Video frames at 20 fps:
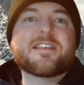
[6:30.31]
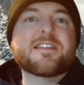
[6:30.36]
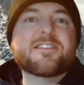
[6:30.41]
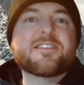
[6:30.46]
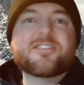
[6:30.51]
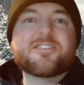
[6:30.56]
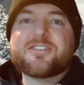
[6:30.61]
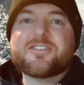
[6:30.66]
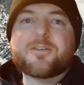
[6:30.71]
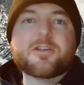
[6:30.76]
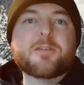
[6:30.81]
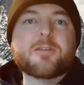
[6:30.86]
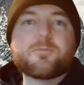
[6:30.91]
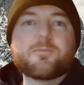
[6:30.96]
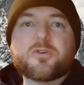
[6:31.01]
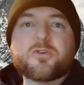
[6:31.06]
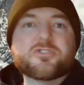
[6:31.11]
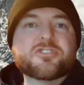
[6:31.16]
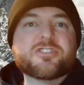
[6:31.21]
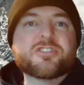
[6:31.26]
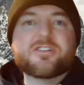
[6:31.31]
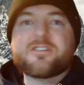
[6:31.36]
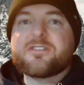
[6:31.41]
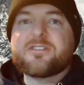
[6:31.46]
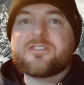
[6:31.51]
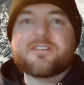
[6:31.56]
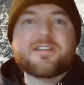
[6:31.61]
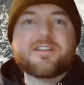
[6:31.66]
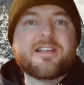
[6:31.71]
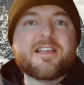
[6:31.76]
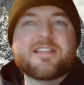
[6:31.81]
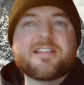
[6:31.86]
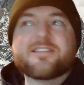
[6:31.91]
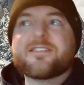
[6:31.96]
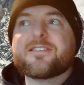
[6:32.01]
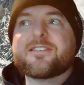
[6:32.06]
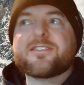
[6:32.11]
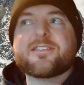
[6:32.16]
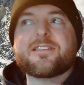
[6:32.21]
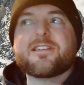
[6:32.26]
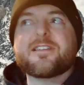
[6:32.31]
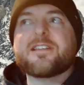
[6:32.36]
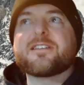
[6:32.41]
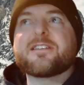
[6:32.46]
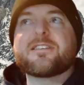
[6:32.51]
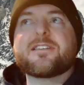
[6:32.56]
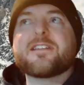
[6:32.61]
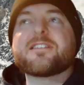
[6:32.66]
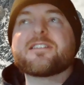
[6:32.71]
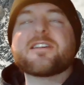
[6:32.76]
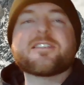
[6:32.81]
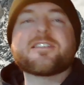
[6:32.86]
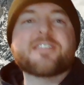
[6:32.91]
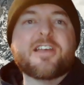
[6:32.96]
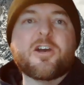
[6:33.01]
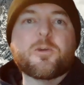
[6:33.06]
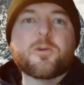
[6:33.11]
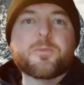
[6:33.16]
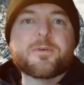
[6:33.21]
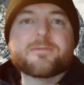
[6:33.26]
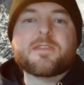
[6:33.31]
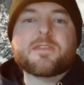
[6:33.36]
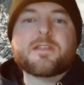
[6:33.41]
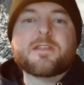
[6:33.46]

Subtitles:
It's just a compulsion. It does help.